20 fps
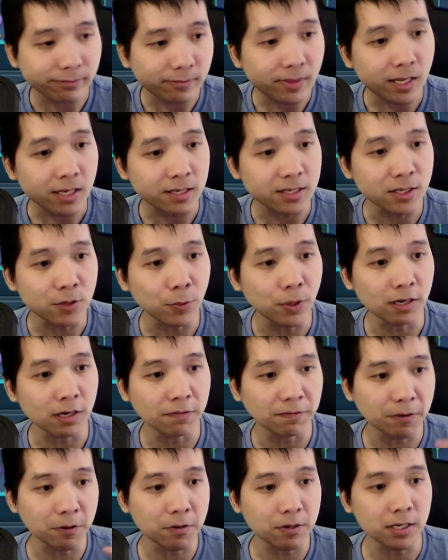you wanna
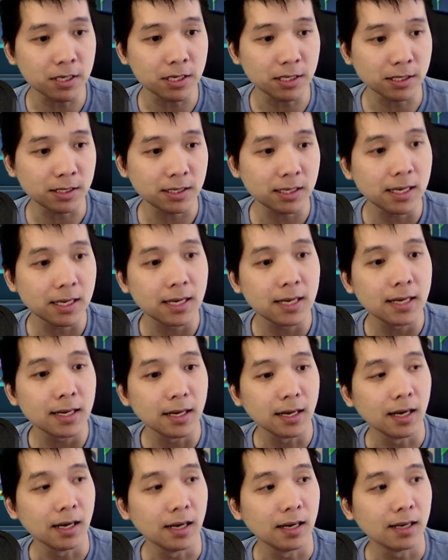focus
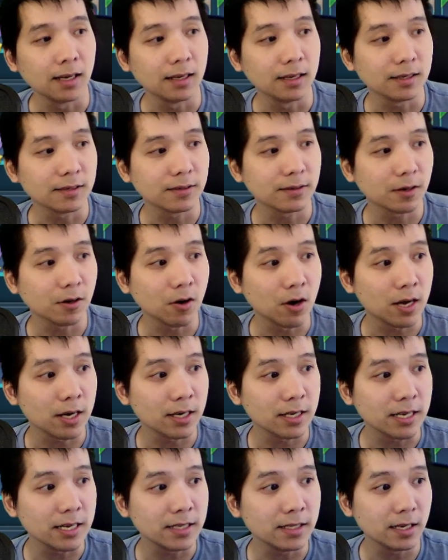
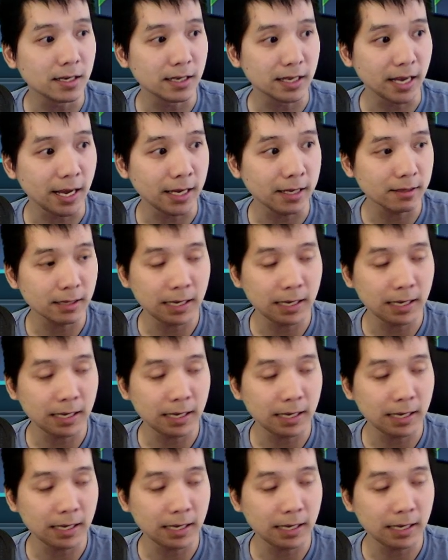on either gang.